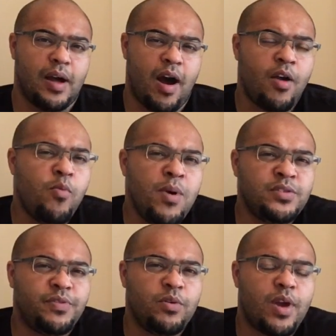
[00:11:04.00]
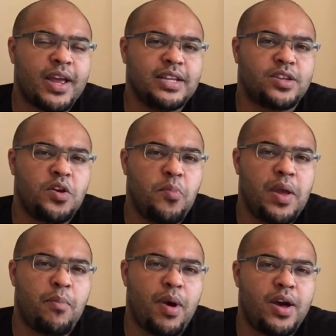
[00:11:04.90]
I almost feel like it's going to be
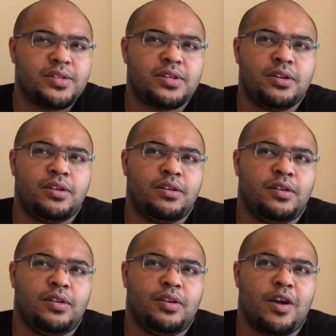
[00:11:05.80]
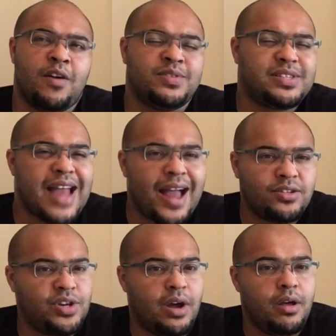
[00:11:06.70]
a person of
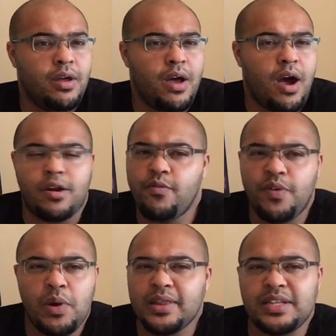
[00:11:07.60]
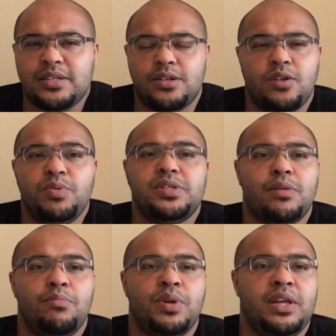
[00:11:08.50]
stature. I don't feel like this is going to be
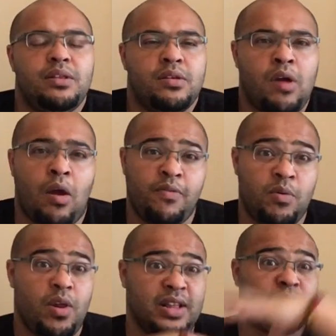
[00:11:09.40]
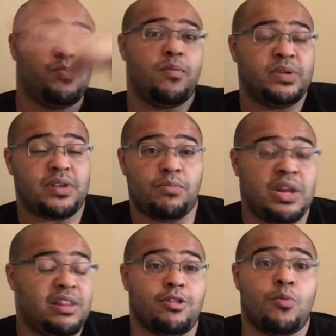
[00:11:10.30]
somebody that I feel like this might be
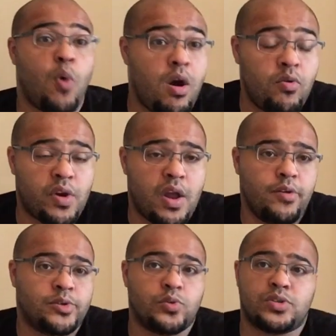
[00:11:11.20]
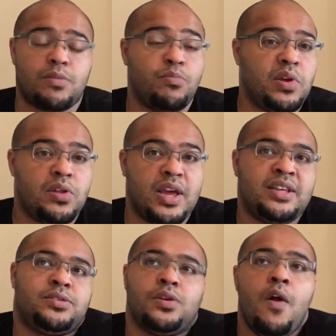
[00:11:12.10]
somebody that the world knows or somebody that
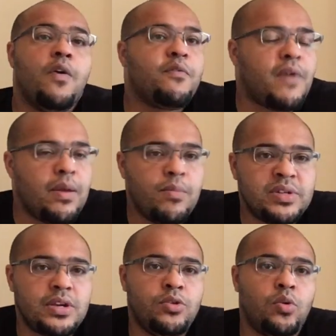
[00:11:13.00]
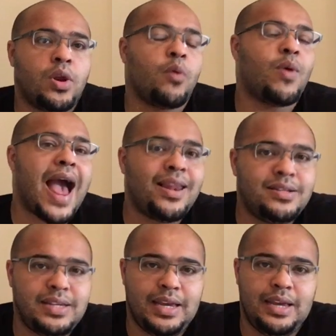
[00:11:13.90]
is famous in your
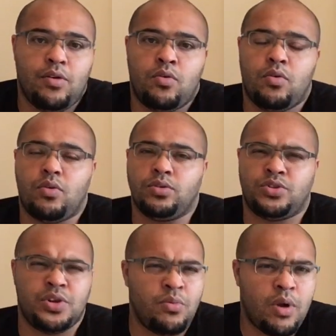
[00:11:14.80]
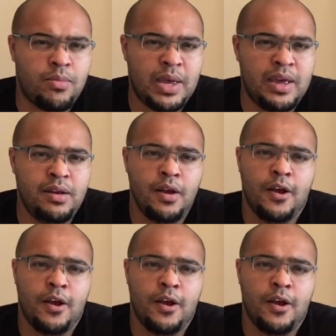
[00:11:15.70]
locality or do you know what I mean?